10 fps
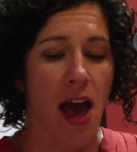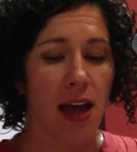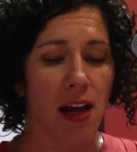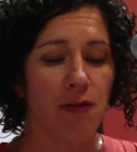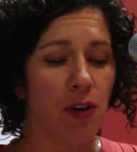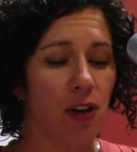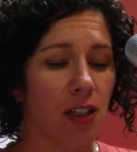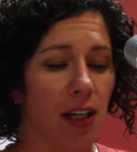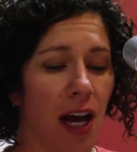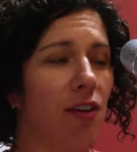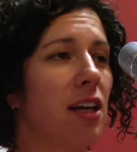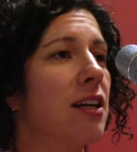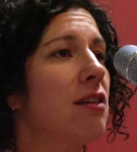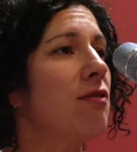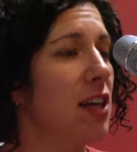and I focused on how
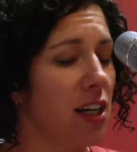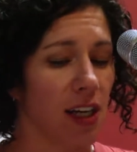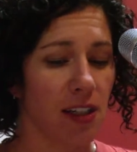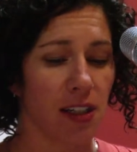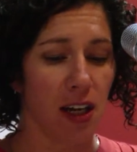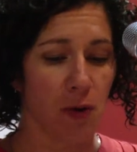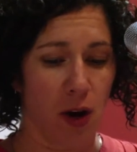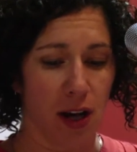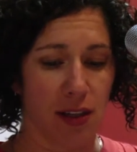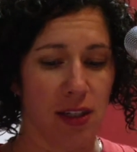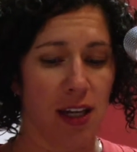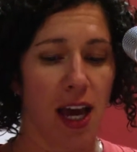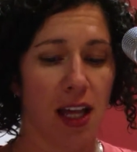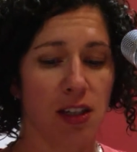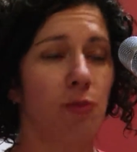inconvenient it was to
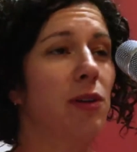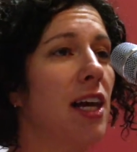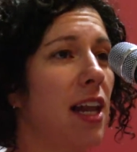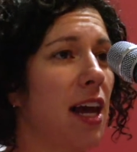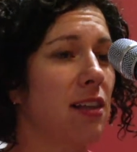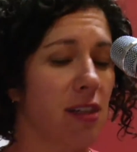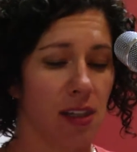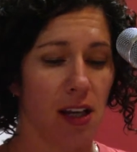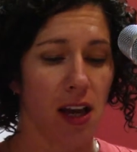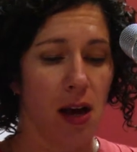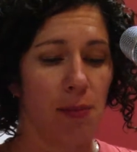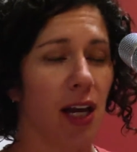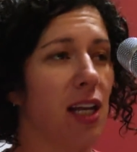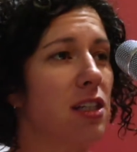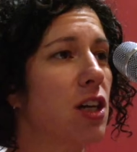cancel play dates,
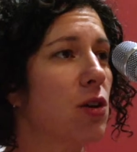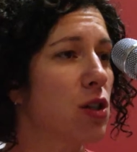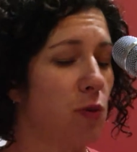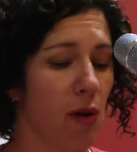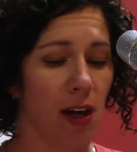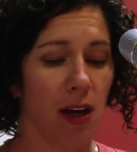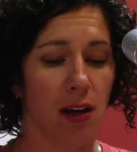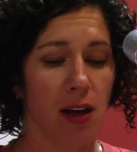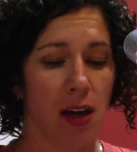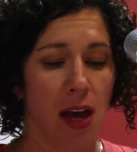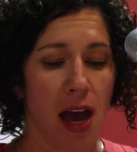plans to go swimming,